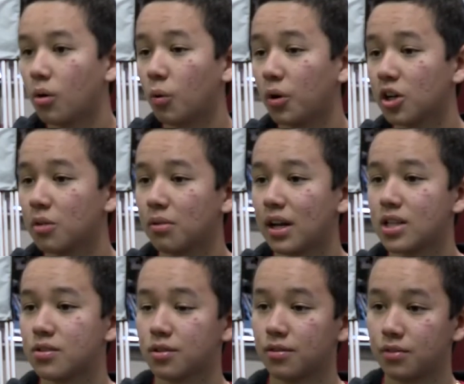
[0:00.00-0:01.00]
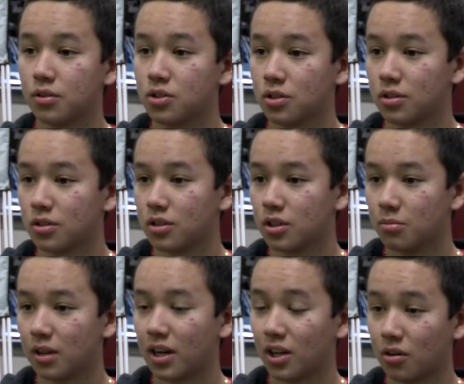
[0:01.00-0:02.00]
What are your plans for the future? Do you
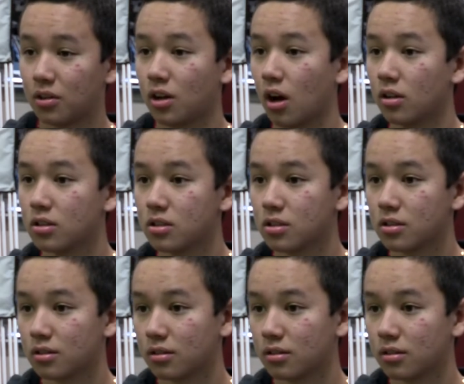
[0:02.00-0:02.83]
plan on going to college?